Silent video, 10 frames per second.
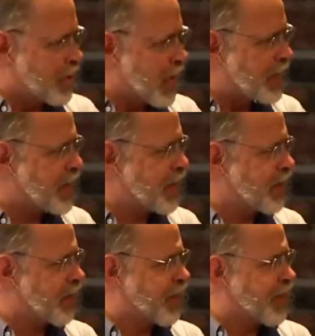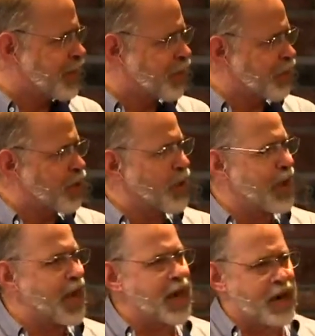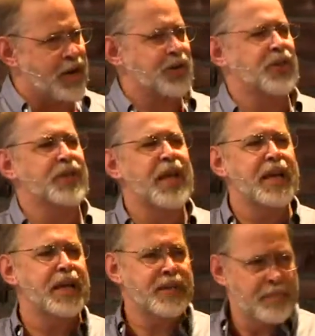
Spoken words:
as I see the things that are going on in our society,